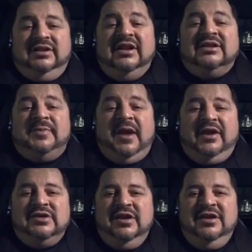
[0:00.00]
a lick of
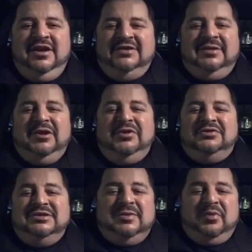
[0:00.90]
Spanish, except,
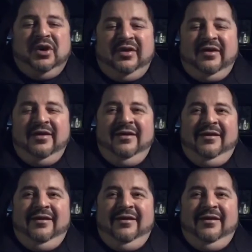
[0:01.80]
si se puede,